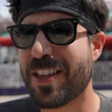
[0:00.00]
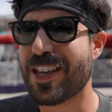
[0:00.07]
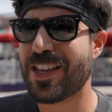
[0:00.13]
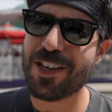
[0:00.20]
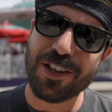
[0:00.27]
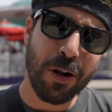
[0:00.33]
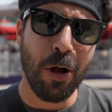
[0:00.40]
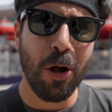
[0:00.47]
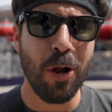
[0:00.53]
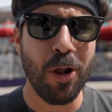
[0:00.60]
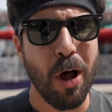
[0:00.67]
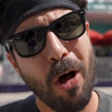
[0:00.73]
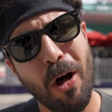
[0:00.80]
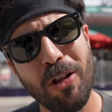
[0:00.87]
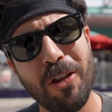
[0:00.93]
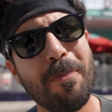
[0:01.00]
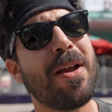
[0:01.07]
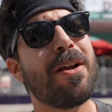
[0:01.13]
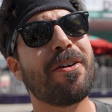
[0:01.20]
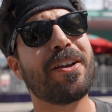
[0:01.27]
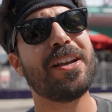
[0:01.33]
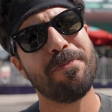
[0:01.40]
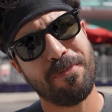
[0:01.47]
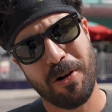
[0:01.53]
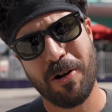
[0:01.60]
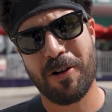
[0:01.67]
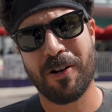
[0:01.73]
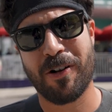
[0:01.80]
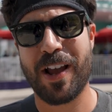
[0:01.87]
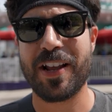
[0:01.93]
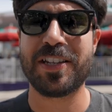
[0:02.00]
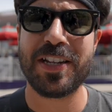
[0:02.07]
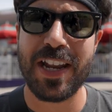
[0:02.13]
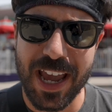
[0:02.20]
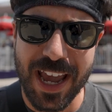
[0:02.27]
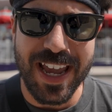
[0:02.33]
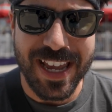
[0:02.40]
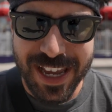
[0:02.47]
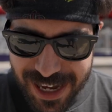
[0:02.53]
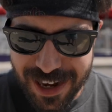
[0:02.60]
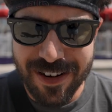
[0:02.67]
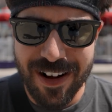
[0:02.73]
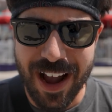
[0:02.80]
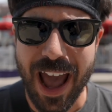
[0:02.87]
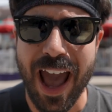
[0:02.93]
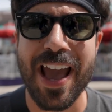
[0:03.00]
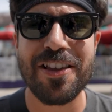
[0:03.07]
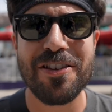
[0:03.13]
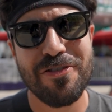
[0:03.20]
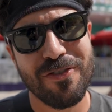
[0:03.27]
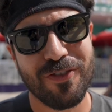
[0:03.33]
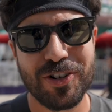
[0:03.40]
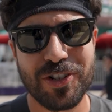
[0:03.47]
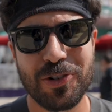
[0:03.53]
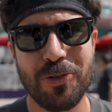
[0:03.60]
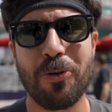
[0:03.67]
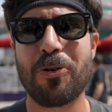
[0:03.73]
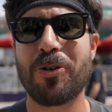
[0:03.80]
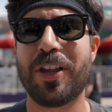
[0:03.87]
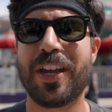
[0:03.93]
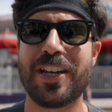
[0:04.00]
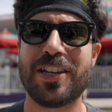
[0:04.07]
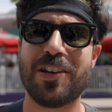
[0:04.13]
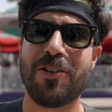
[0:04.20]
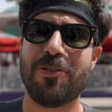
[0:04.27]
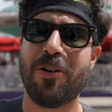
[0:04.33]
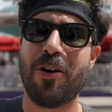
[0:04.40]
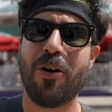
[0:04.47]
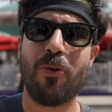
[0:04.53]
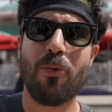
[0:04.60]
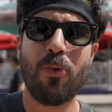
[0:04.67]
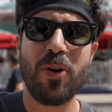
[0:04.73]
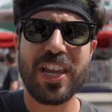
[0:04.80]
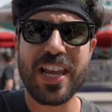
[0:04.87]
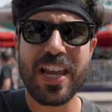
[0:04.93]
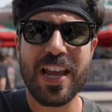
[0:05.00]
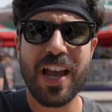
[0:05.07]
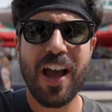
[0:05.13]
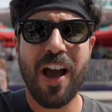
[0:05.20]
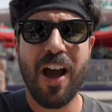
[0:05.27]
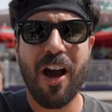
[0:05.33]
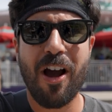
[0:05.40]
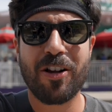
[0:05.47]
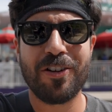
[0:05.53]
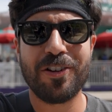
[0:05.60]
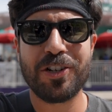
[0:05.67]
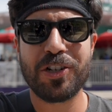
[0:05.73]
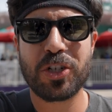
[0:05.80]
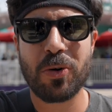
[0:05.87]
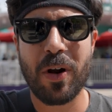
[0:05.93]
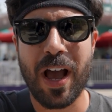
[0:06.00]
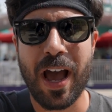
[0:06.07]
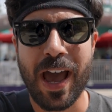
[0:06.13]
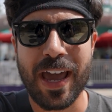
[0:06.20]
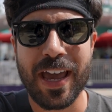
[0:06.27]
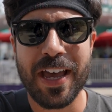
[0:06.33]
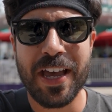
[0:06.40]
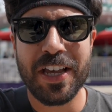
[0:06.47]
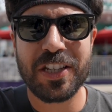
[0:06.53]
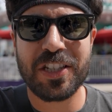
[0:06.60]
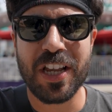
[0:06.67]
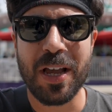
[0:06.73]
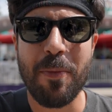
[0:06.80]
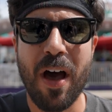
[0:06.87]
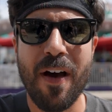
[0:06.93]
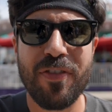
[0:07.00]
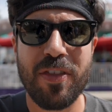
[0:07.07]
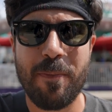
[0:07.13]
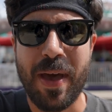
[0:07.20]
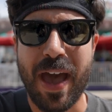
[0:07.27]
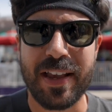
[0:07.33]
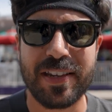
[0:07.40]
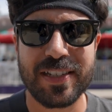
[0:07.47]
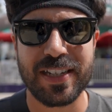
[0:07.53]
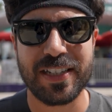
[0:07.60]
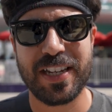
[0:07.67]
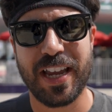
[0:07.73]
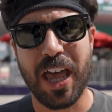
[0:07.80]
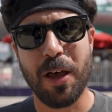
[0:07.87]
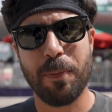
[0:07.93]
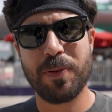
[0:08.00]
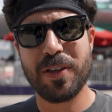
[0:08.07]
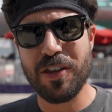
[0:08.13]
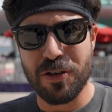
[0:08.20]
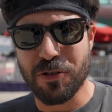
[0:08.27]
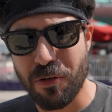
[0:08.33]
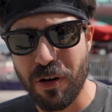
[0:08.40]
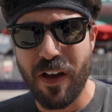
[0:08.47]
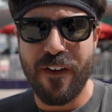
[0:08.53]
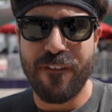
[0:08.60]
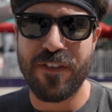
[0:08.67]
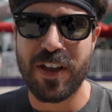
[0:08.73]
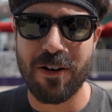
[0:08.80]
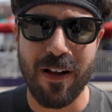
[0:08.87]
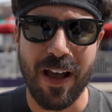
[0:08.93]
The good old all-American burger. And today, here at Universal Orlando, we are going to try some of the best to help you figure